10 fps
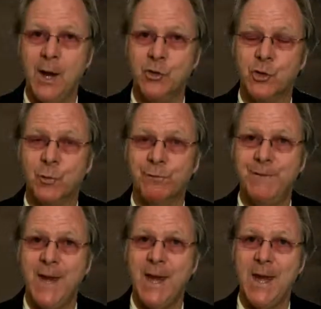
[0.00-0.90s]
and
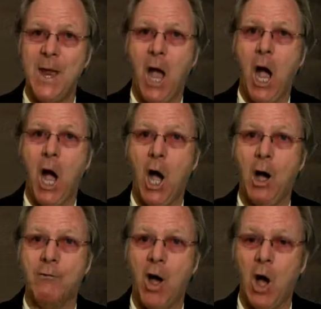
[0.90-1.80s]
Sophie
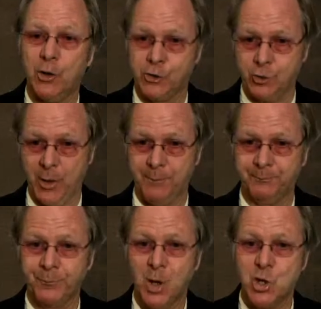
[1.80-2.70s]
of Austria.
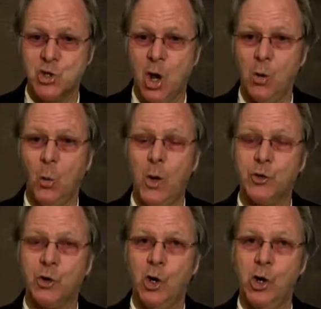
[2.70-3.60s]
John
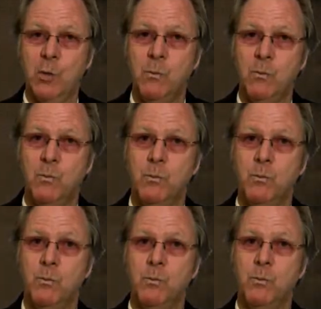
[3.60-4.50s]
Wesley,
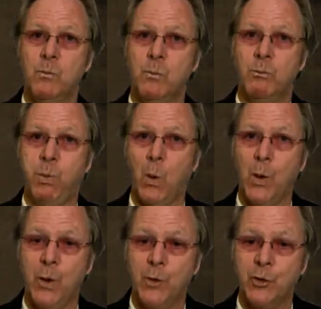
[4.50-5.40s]

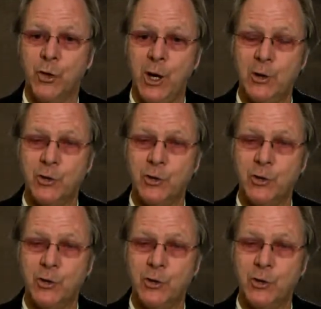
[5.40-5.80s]
born on this date